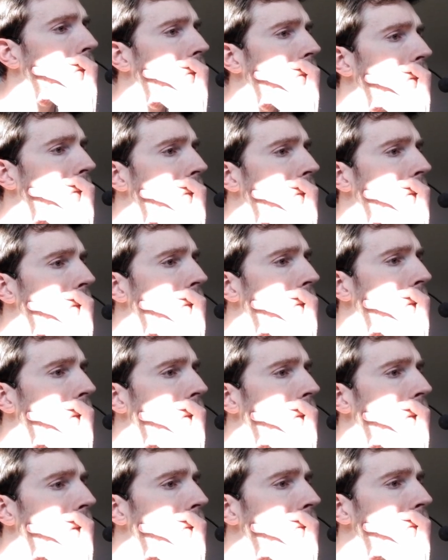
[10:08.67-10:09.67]
seeing,
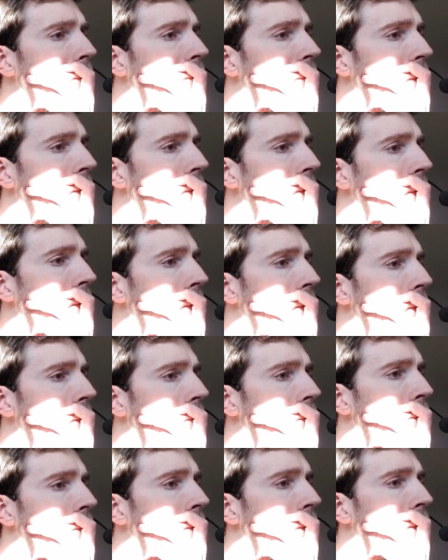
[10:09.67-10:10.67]
hey, we found an
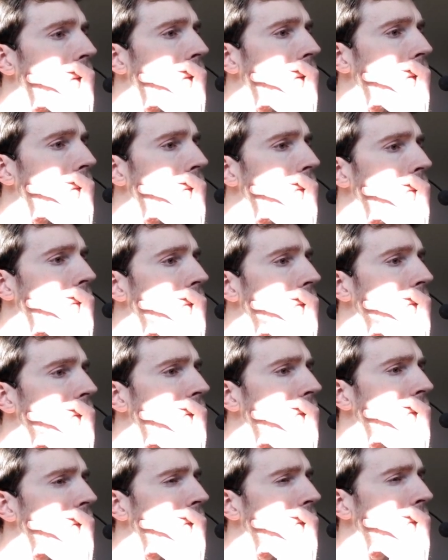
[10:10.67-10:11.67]
edge. Hey, we found
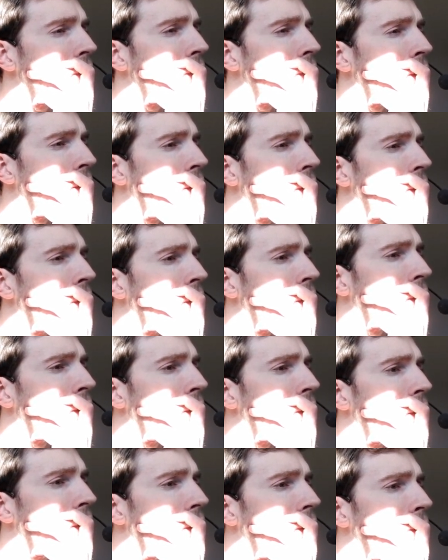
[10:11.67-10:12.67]
center.
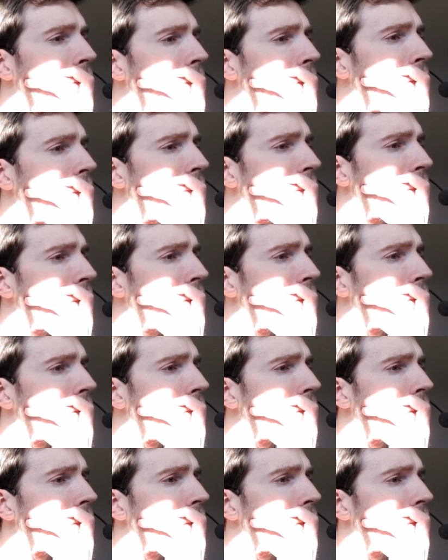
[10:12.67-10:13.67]
Hey, we
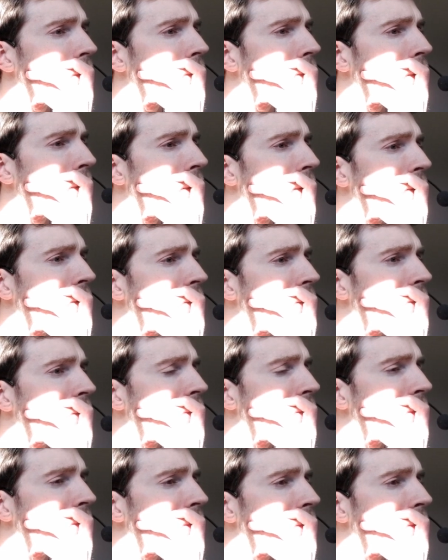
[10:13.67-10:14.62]
found the other edge.